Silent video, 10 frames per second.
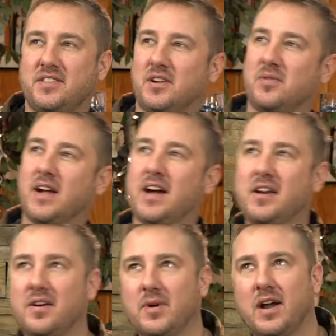I think we
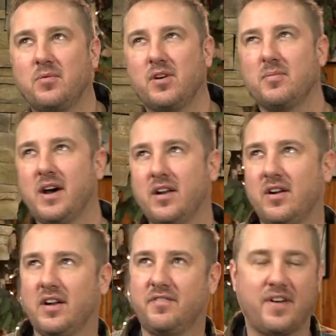got word about it
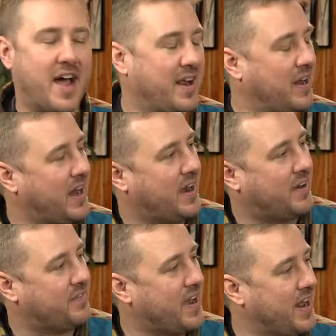on Friday.
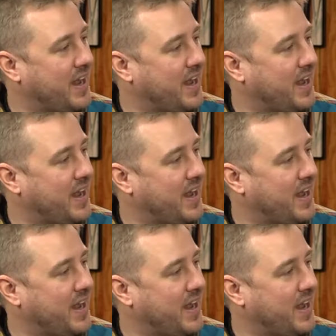Friday